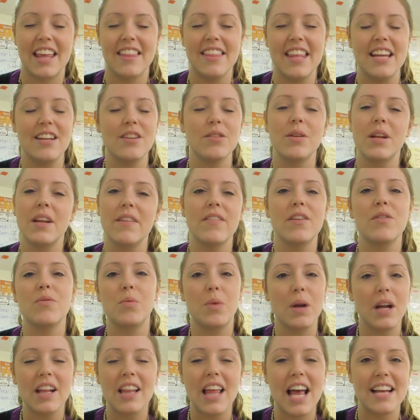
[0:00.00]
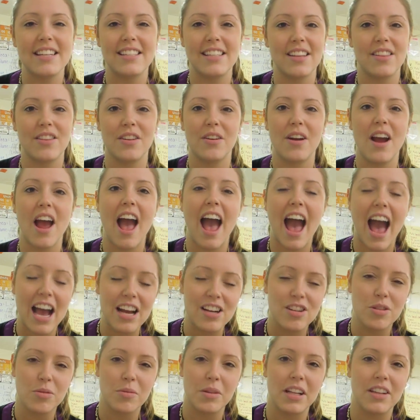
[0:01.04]
And they don't even realize that they're
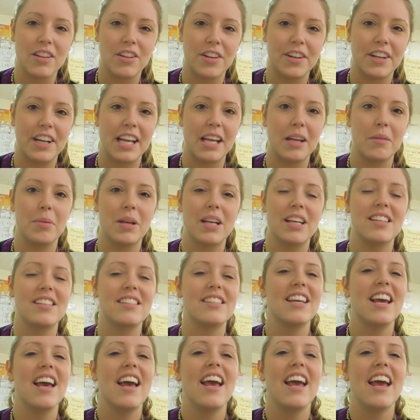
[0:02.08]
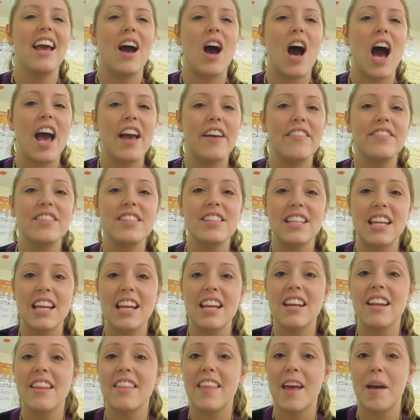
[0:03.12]
actually learning because I've
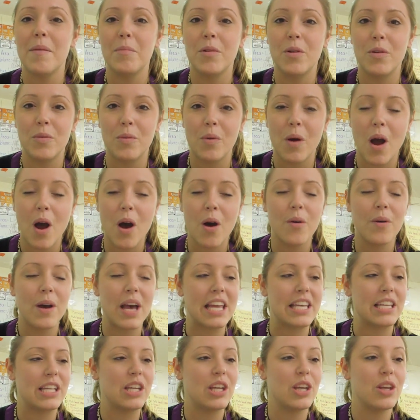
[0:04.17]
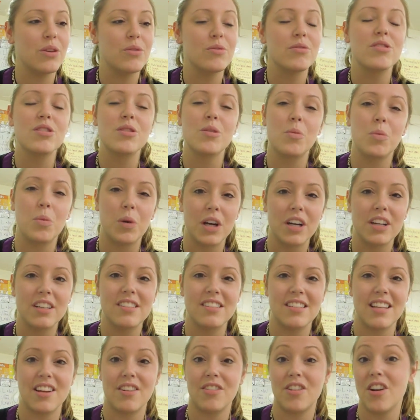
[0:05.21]
seen them grow and use the
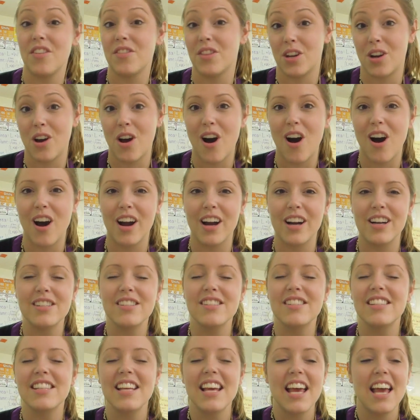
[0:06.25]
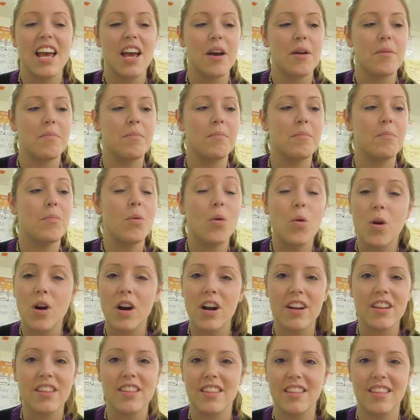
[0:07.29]
words that are on the cards
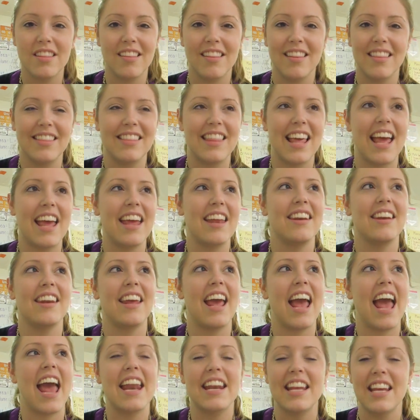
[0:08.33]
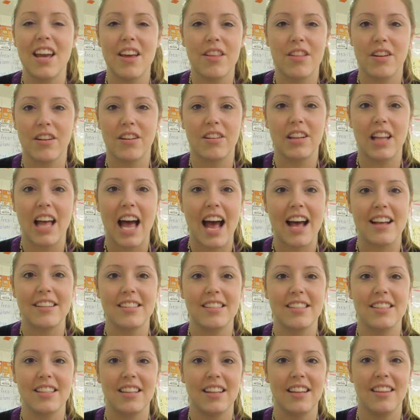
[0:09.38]
more than any other
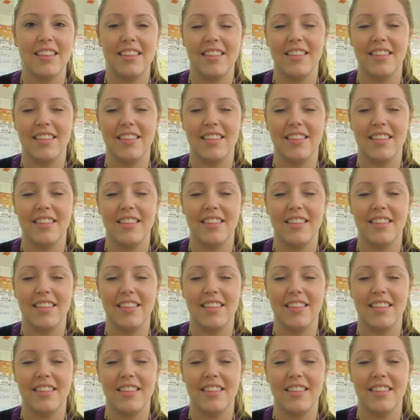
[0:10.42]
class